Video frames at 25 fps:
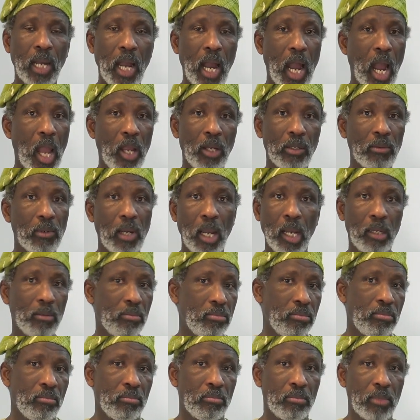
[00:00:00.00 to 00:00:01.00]
I'm
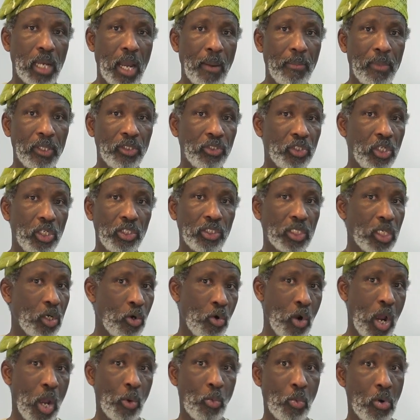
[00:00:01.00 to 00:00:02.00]
a teacher,
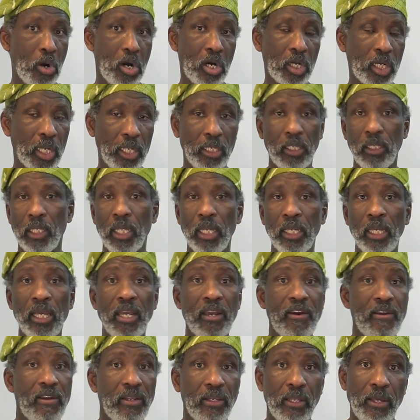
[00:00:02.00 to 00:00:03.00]
or I work in
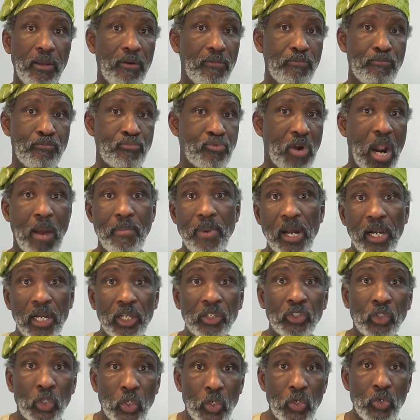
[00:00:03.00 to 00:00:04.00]
a
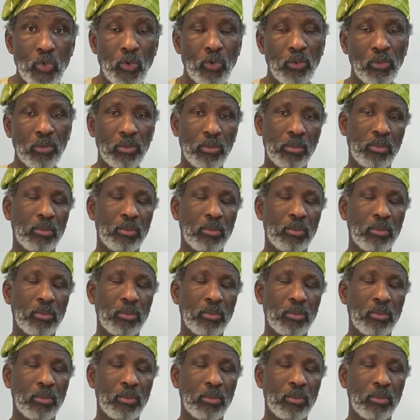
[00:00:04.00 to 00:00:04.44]
primary school.